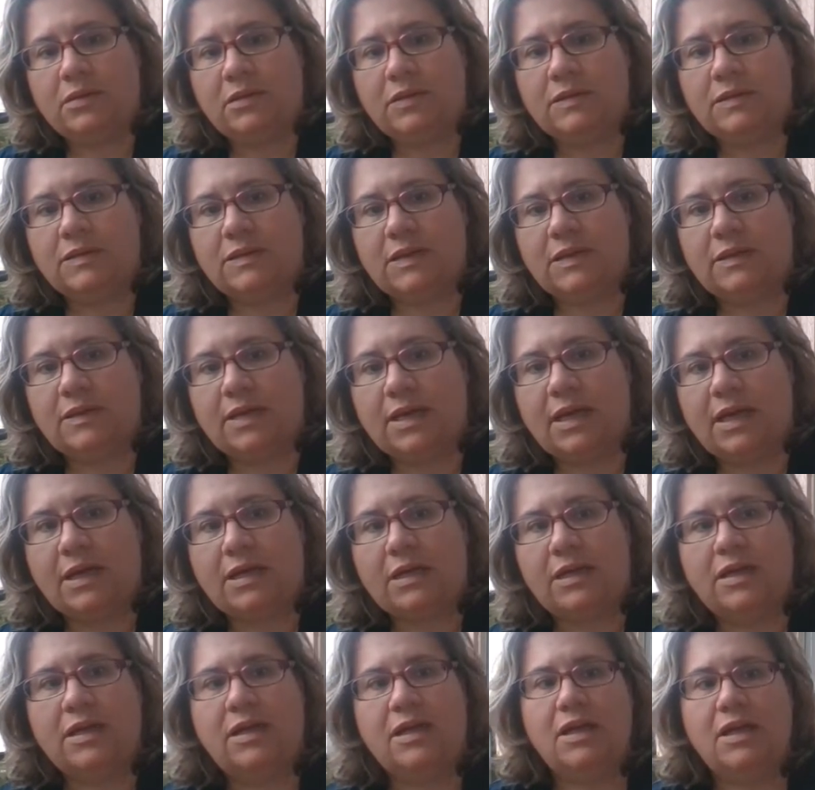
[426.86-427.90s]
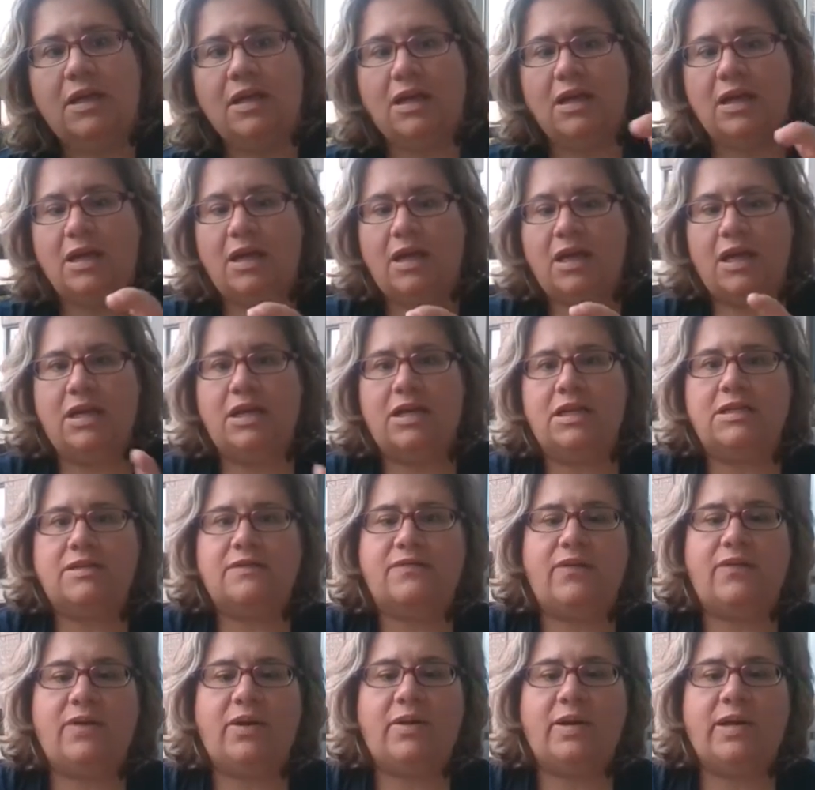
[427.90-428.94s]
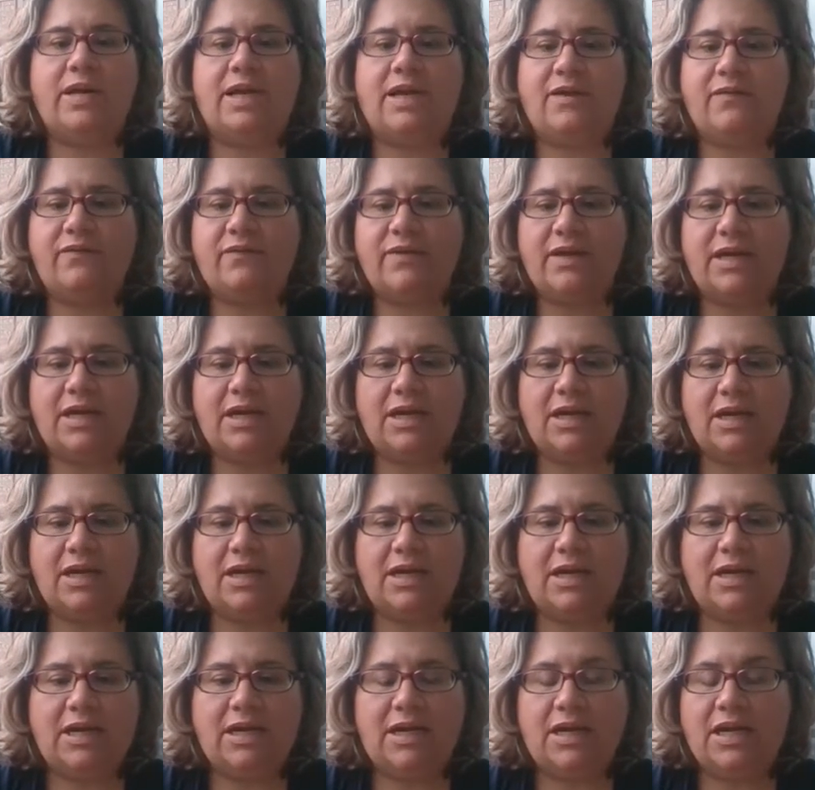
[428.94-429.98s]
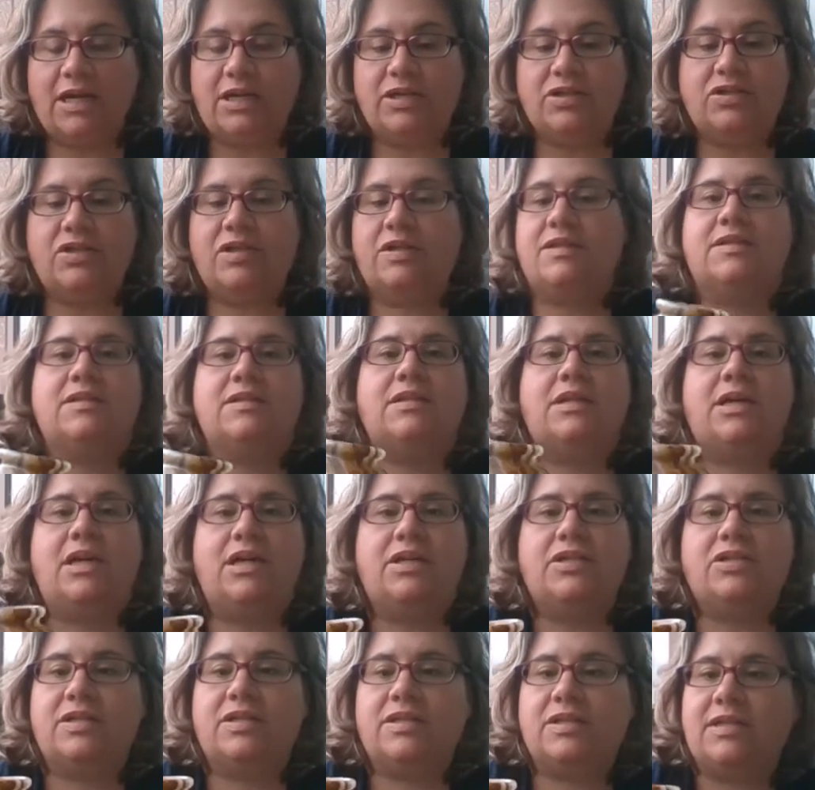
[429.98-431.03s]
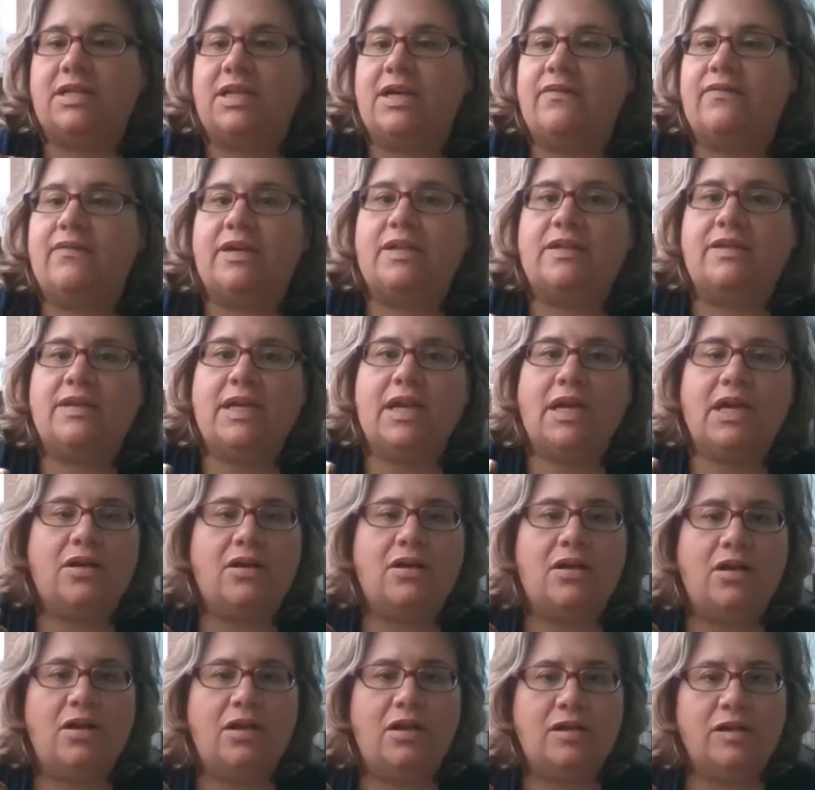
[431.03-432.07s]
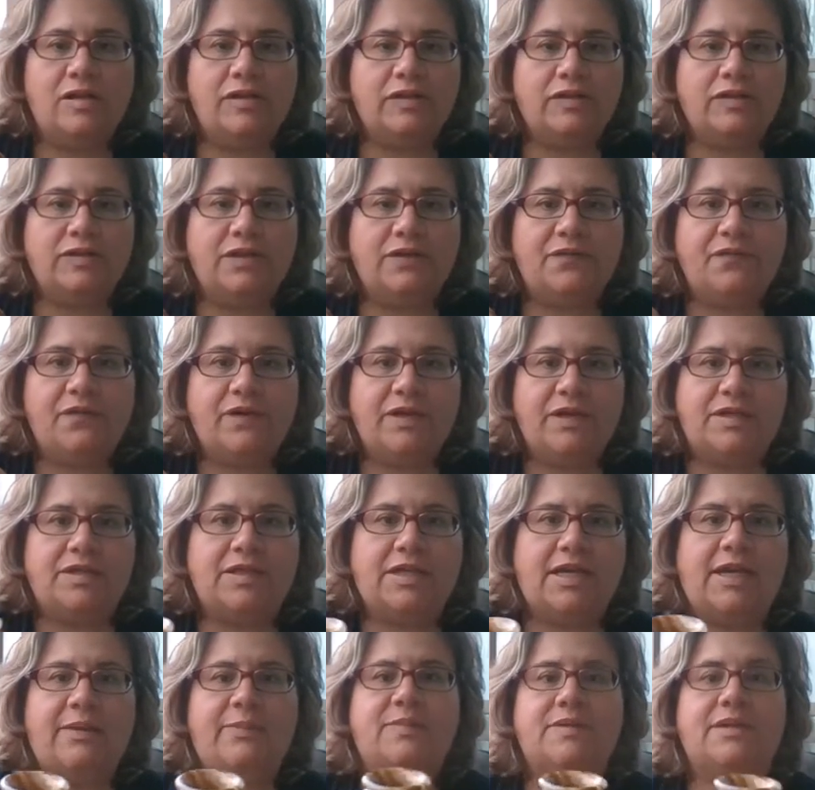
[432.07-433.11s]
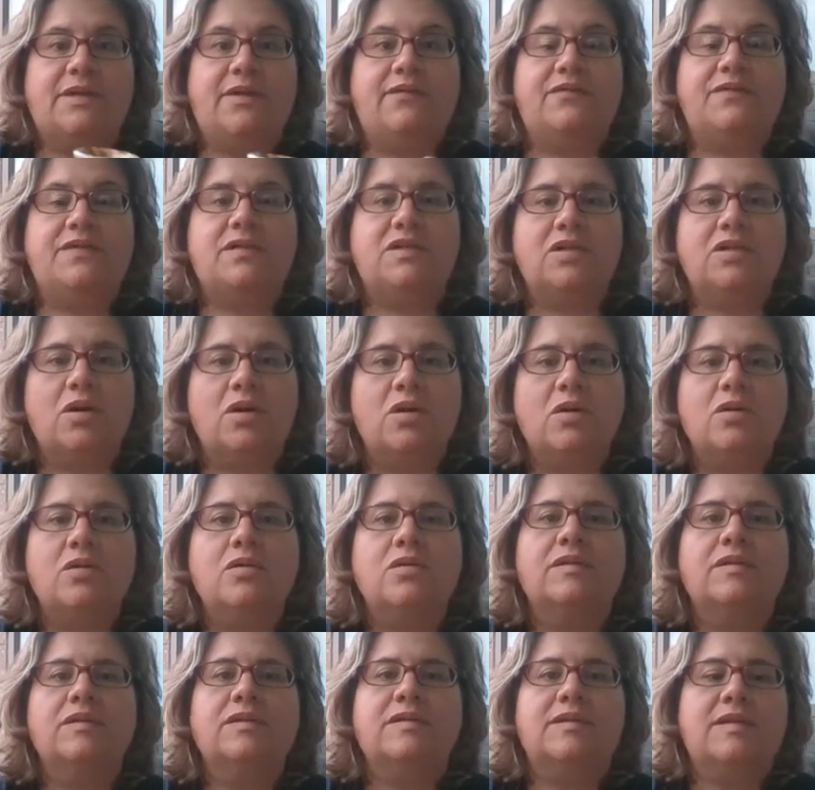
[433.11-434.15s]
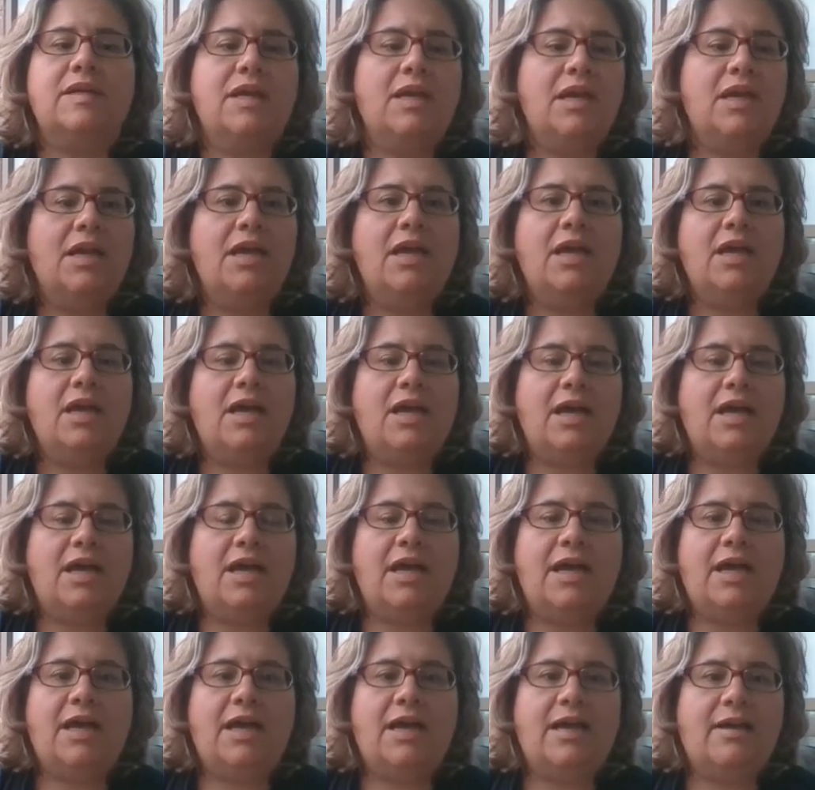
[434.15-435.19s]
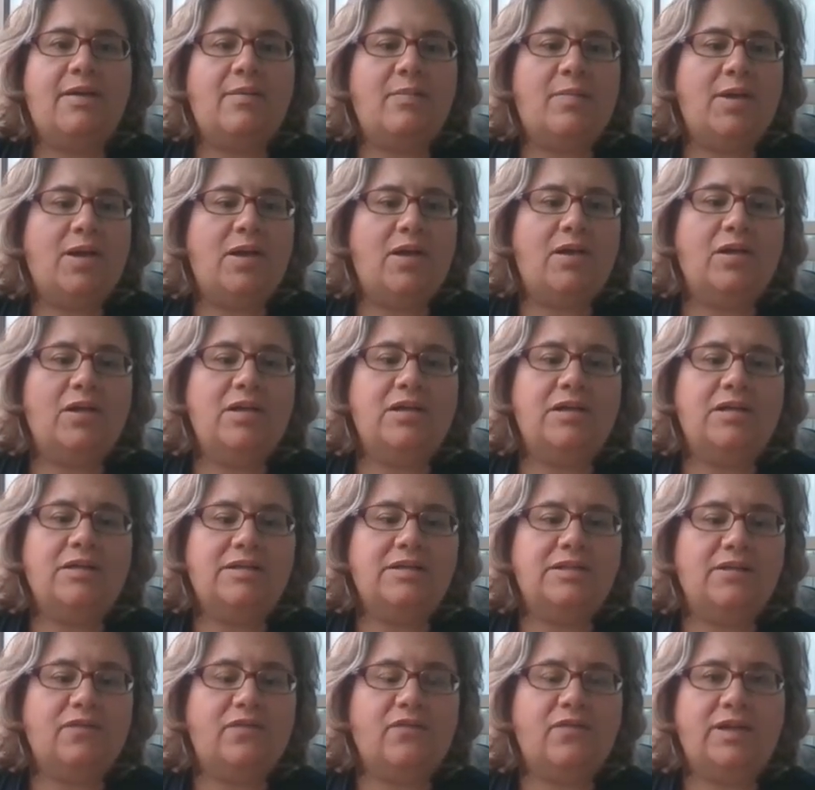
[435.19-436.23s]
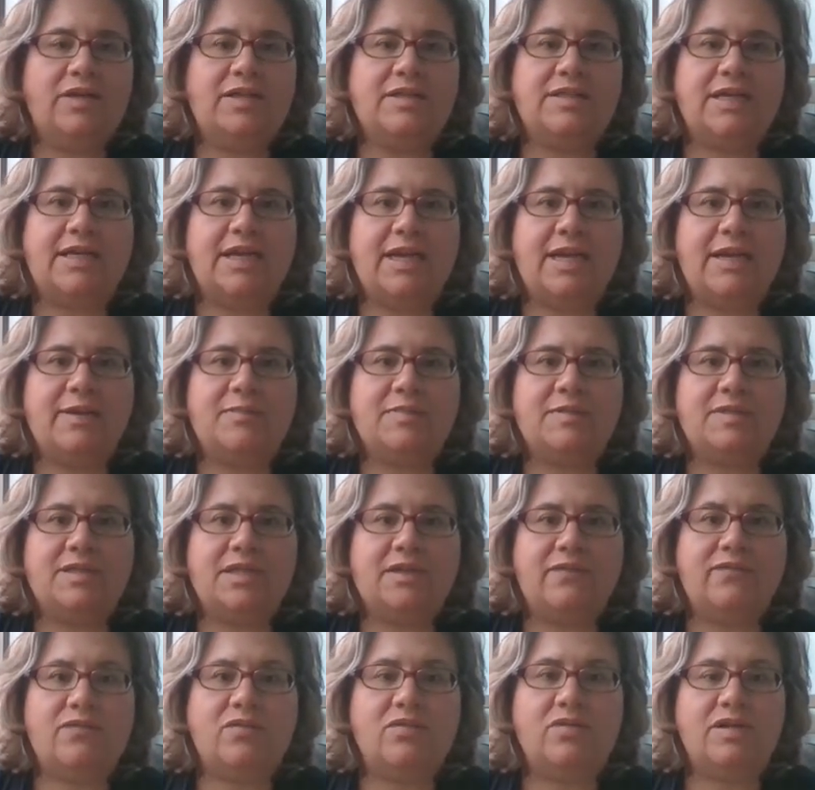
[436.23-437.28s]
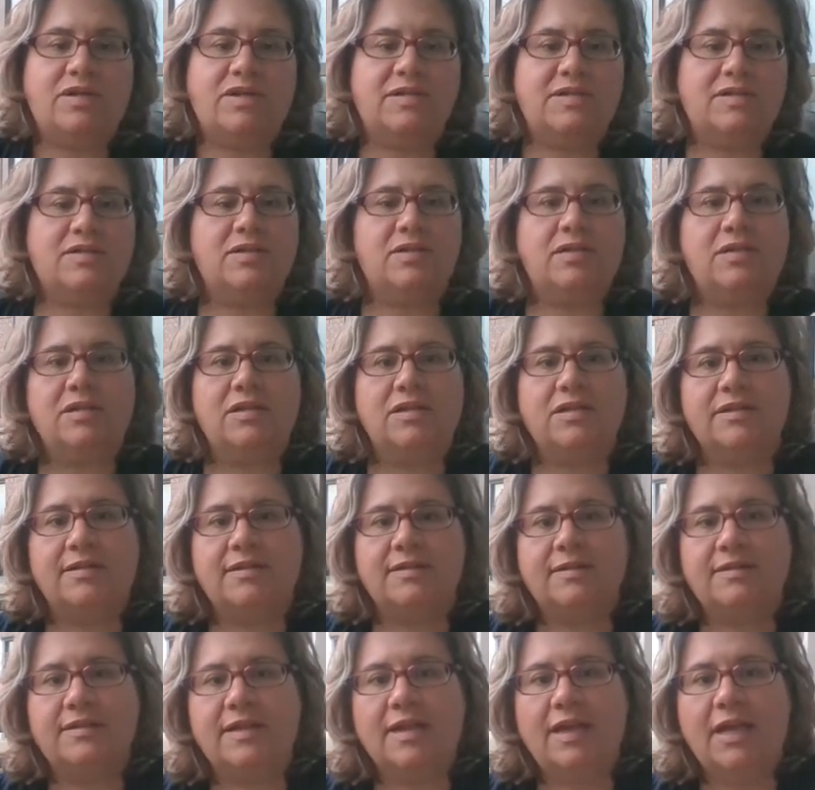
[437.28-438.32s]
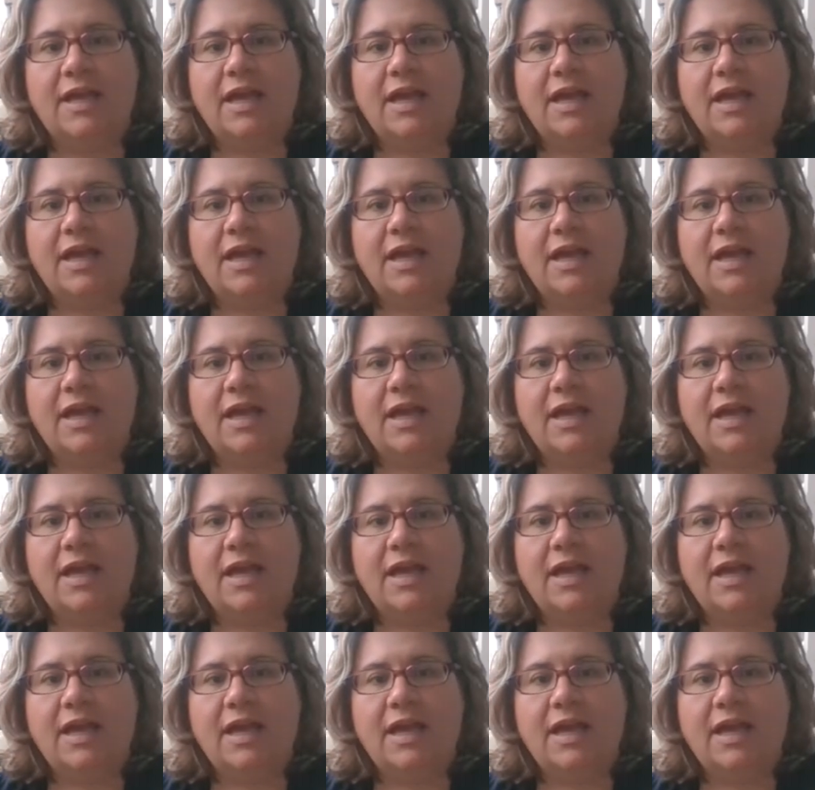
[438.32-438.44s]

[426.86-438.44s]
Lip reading: See that? And it's very heavy. I just love it. They had all different types of stones, all different types of crystals,